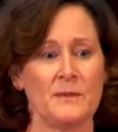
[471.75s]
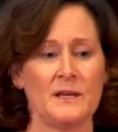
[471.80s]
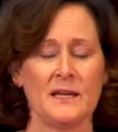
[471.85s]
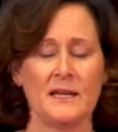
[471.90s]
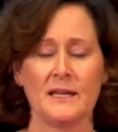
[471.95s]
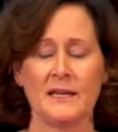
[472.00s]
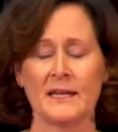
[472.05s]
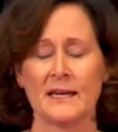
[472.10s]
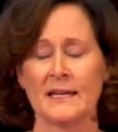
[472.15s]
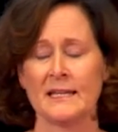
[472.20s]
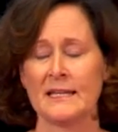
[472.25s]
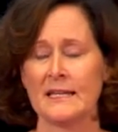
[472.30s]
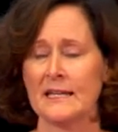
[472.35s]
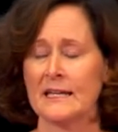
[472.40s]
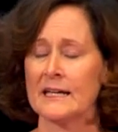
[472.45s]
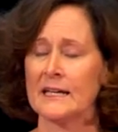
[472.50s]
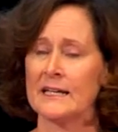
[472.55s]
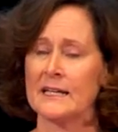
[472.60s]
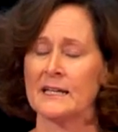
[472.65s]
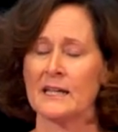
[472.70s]

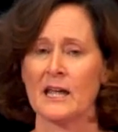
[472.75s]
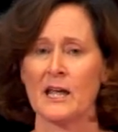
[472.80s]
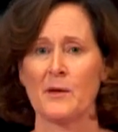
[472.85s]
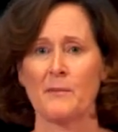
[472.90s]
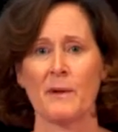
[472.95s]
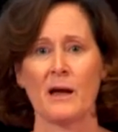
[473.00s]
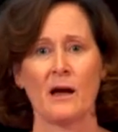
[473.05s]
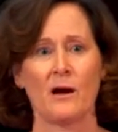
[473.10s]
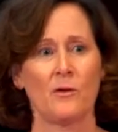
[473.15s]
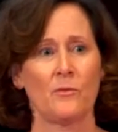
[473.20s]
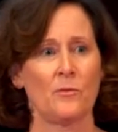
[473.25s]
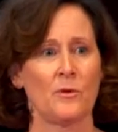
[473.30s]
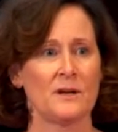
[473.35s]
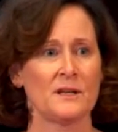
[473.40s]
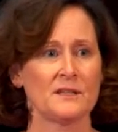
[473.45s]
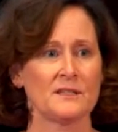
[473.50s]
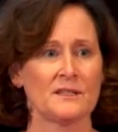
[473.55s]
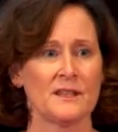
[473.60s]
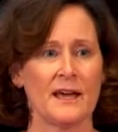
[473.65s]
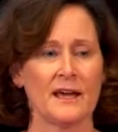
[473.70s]
99 came out, what
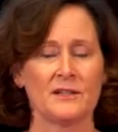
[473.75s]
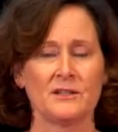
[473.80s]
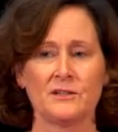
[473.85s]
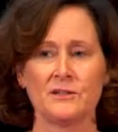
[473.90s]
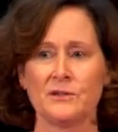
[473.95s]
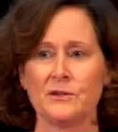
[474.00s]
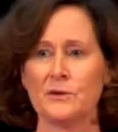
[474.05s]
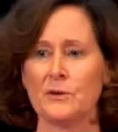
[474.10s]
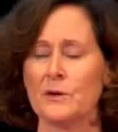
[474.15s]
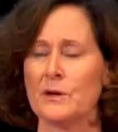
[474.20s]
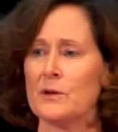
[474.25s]
does that do?